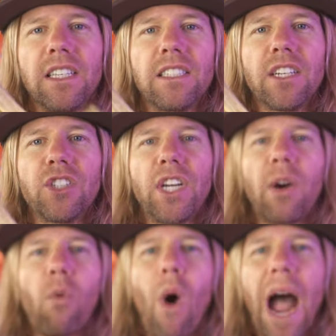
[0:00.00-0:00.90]
He's gonna
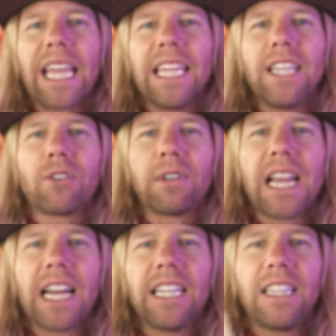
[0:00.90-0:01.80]
share why he
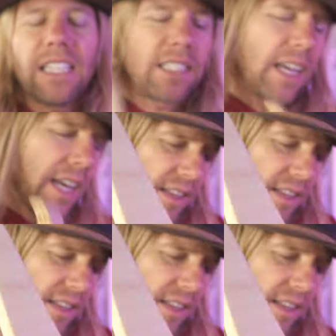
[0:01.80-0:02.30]
created this.